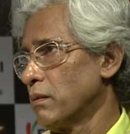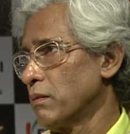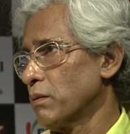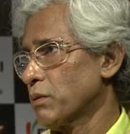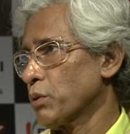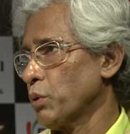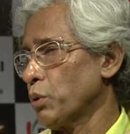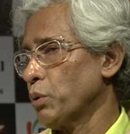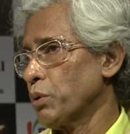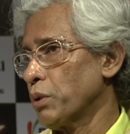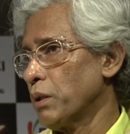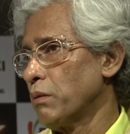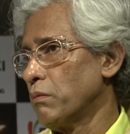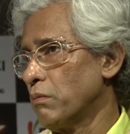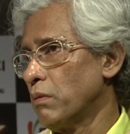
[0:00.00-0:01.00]
So
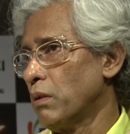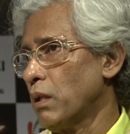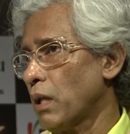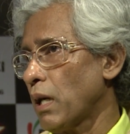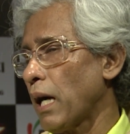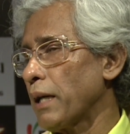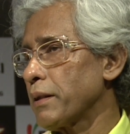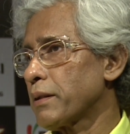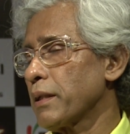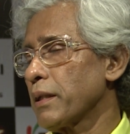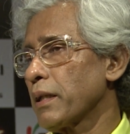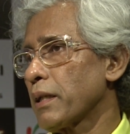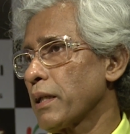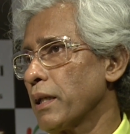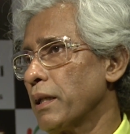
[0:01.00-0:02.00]
I
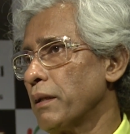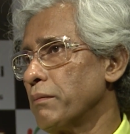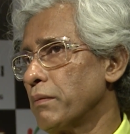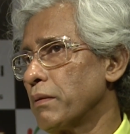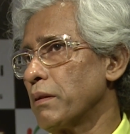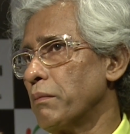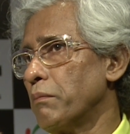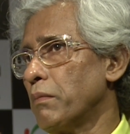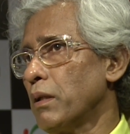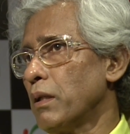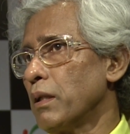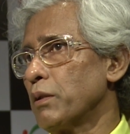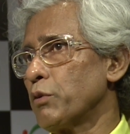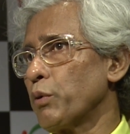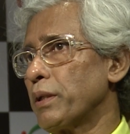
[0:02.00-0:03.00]
think
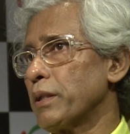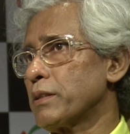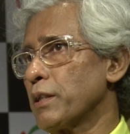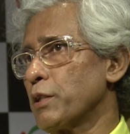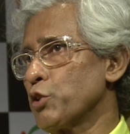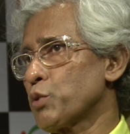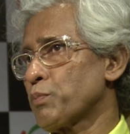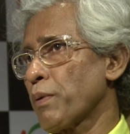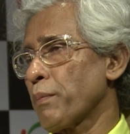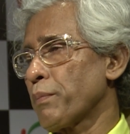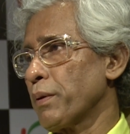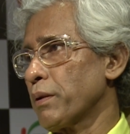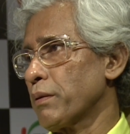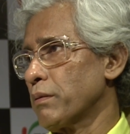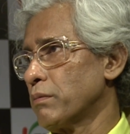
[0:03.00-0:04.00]
whether it's a
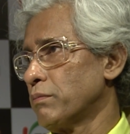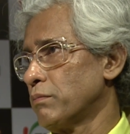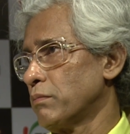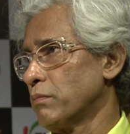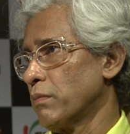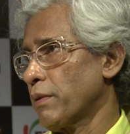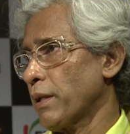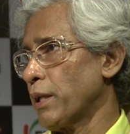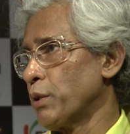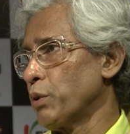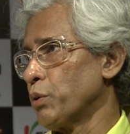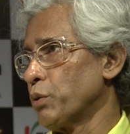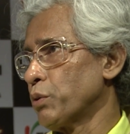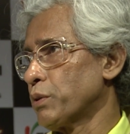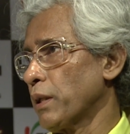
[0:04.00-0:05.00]
newspaper,
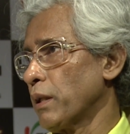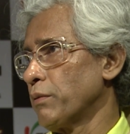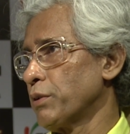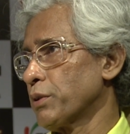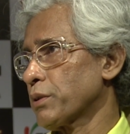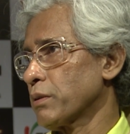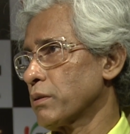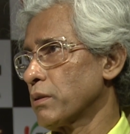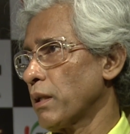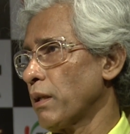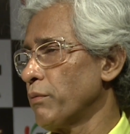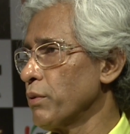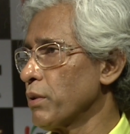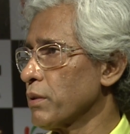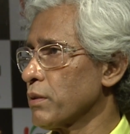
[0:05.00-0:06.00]
radio, television,
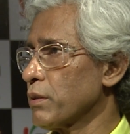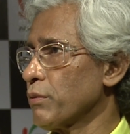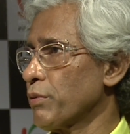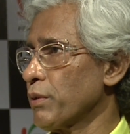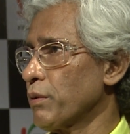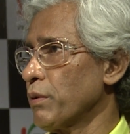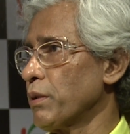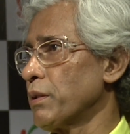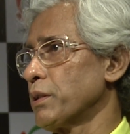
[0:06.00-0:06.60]
everyone is a different one.